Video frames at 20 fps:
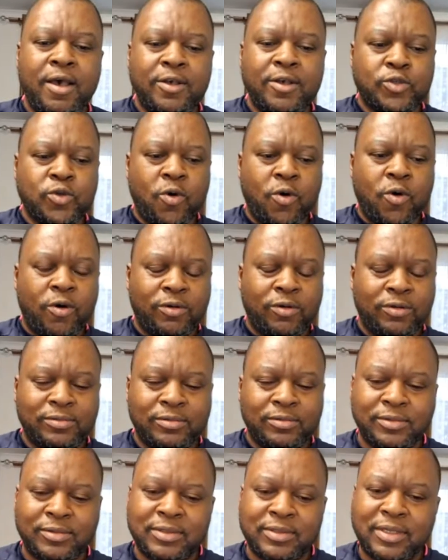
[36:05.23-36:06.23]
So
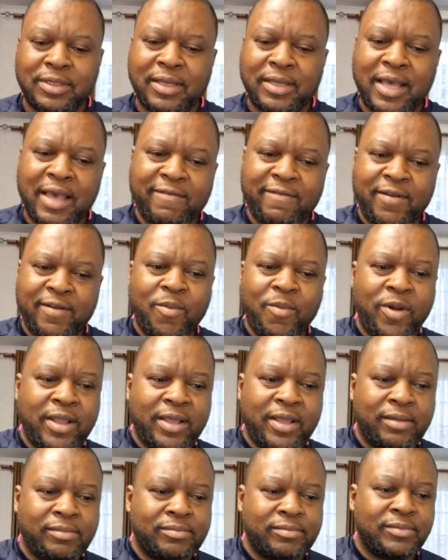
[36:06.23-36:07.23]
every
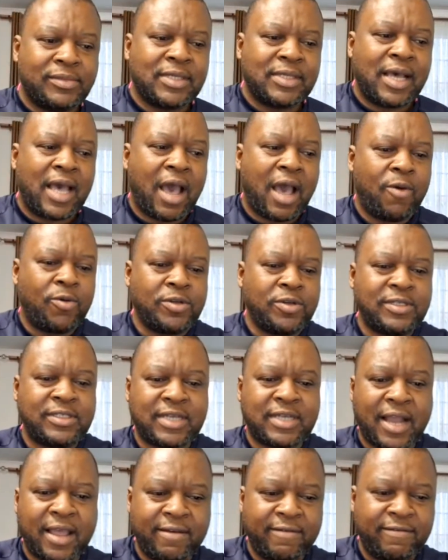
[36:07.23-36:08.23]
morning I would
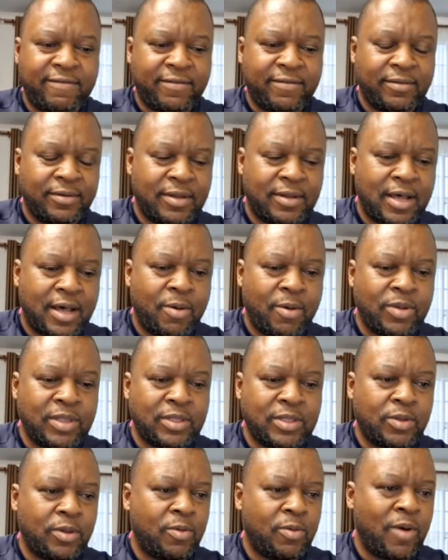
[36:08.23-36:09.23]
drive
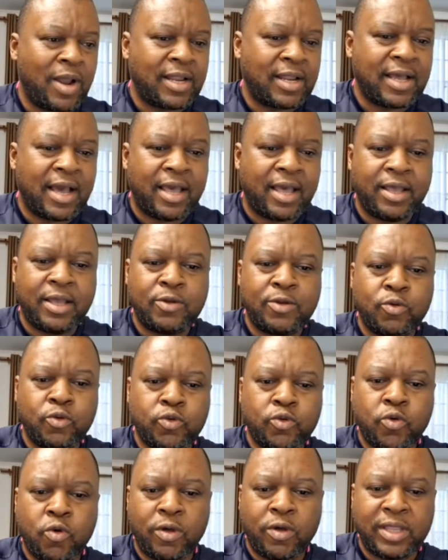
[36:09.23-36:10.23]
with one guy and we
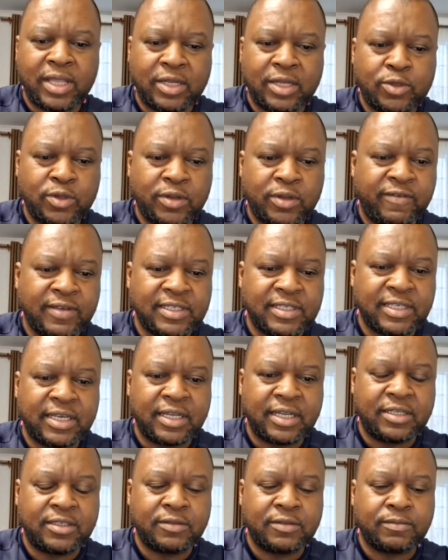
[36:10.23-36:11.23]
would go there to
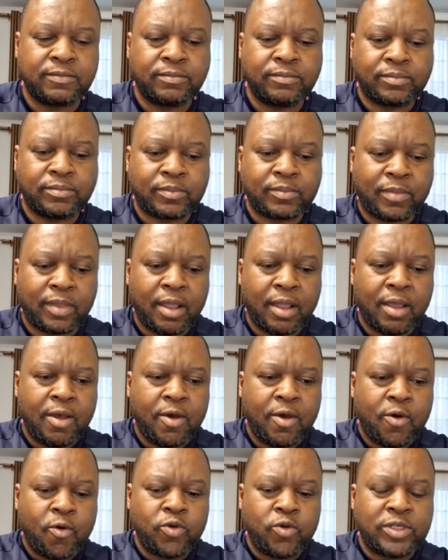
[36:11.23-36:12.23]
investigate
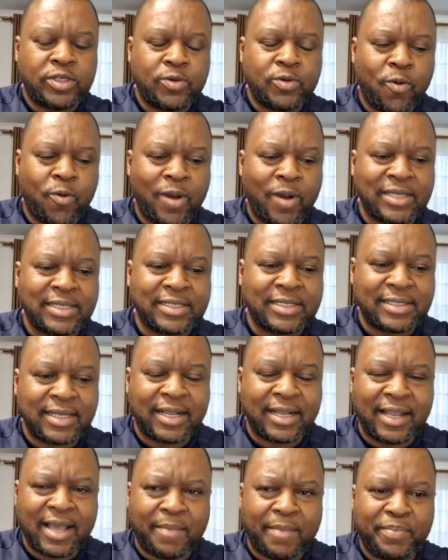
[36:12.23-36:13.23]
what
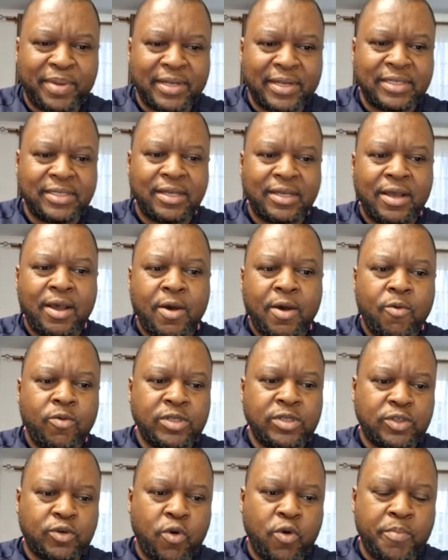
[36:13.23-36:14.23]
exactly happened,
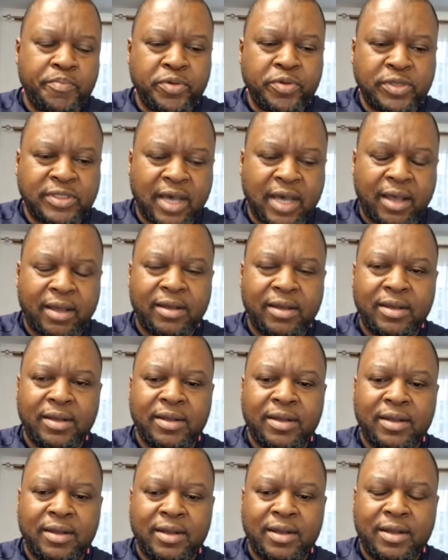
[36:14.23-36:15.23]
which computer
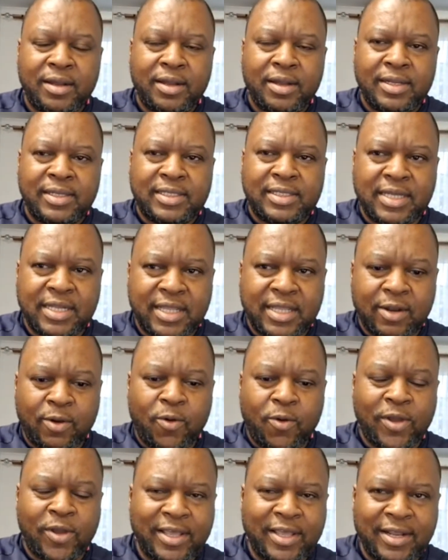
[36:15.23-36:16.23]
did they
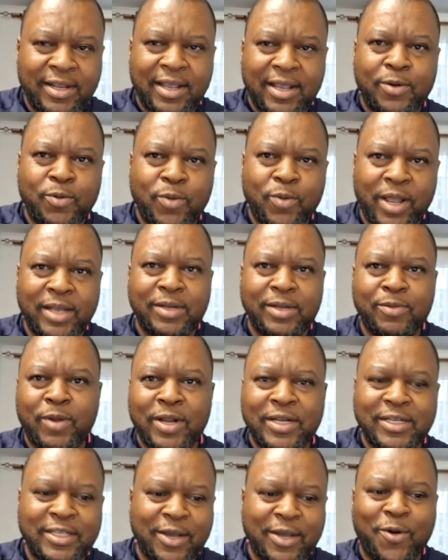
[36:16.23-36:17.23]
log in, and
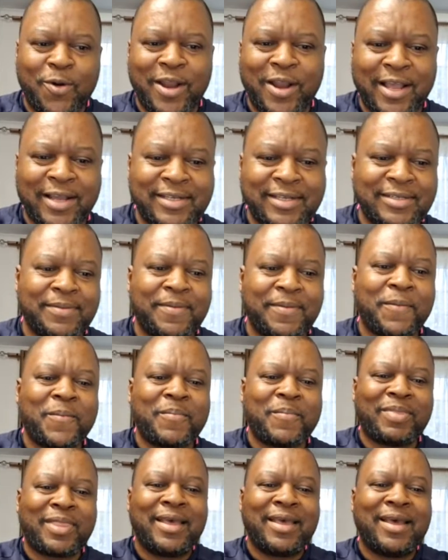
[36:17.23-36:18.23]
where did they connect.
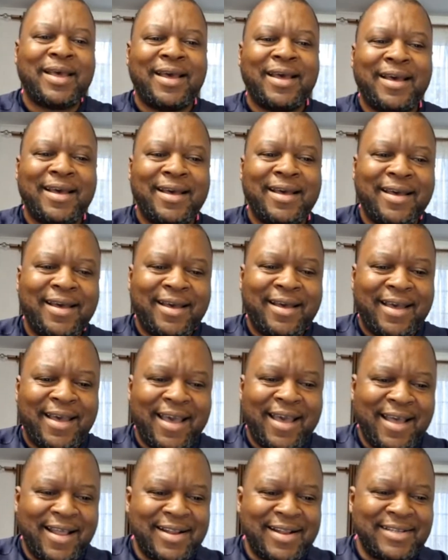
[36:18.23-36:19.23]

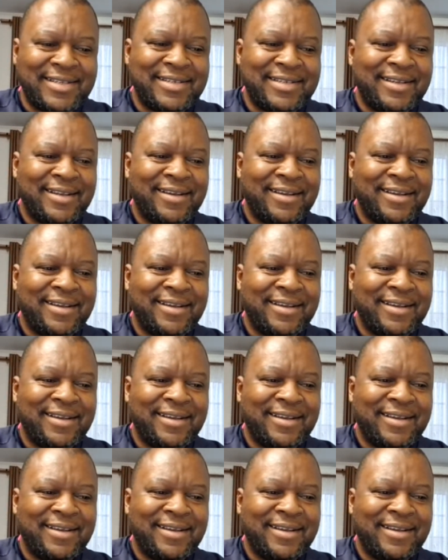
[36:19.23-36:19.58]
And